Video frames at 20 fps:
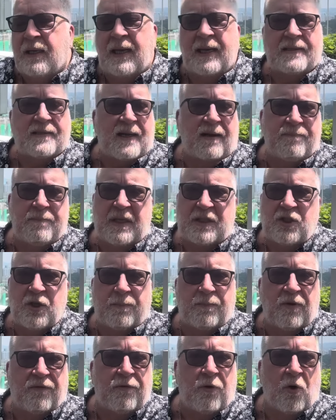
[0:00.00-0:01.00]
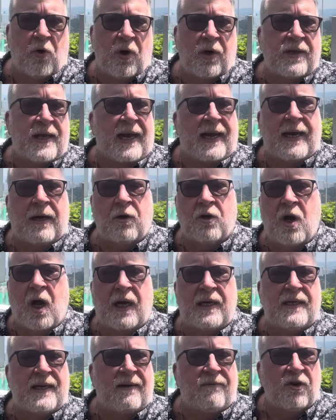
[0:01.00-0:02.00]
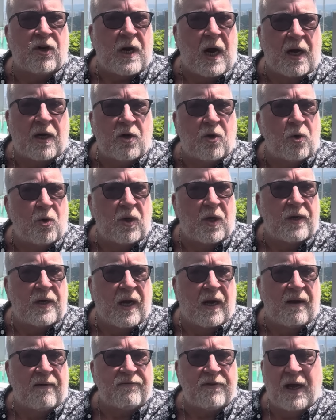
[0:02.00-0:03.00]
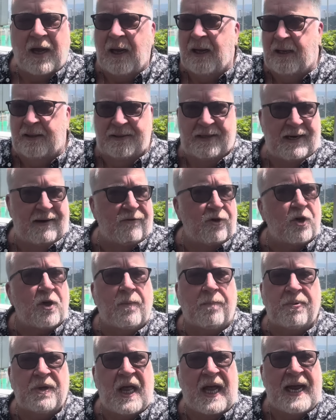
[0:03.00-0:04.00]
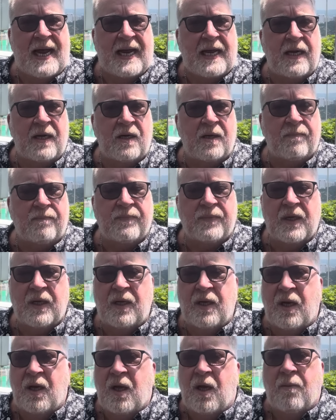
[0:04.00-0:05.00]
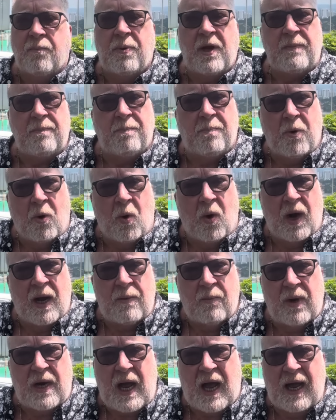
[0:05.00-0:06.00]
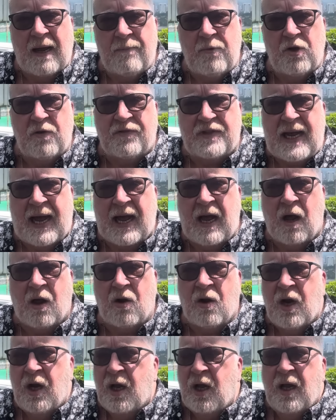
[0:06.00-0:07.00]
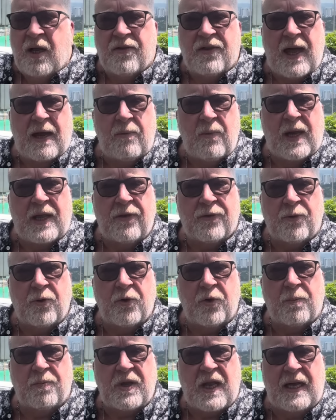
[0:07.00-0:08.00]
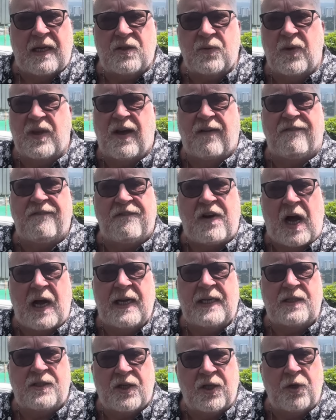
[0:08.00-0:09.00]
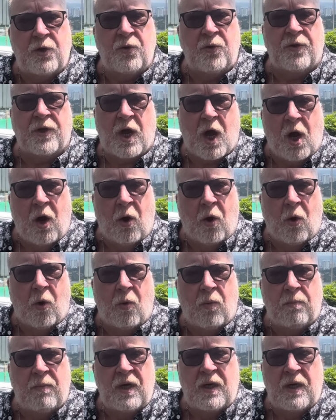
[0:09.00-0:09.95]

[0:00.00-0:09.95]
As I've mentioned before, the aircon never got cool enough, never complained. But boy, when I moved out, they went through the place with a fine-tooth comb